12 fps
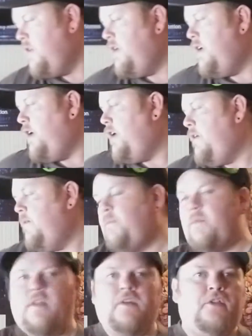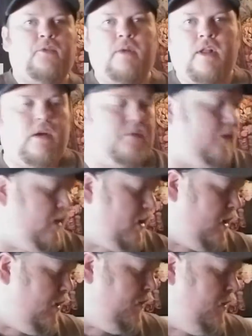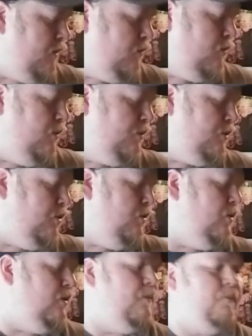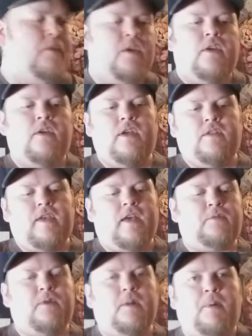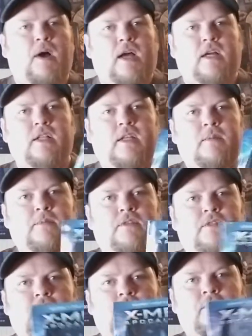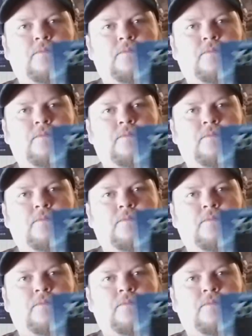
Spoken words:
Another $3 find. This one was cool. It's X-Men Apocalypse.